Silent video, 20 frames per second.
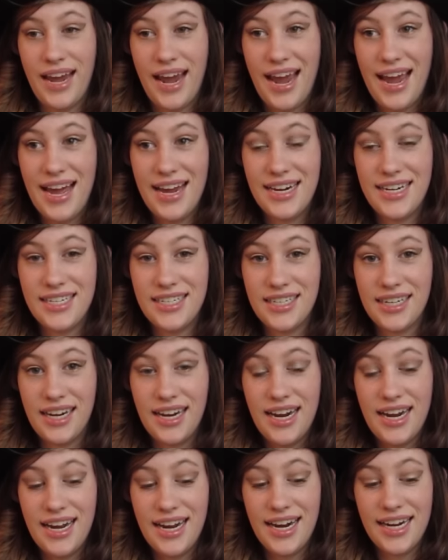
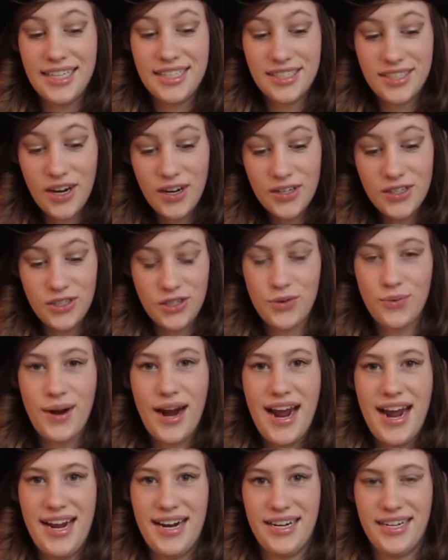And it starts to
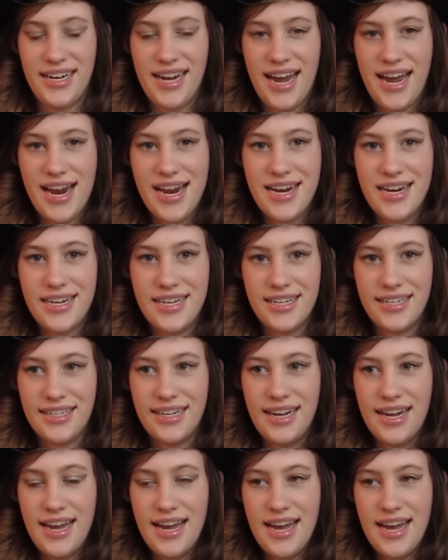rain, and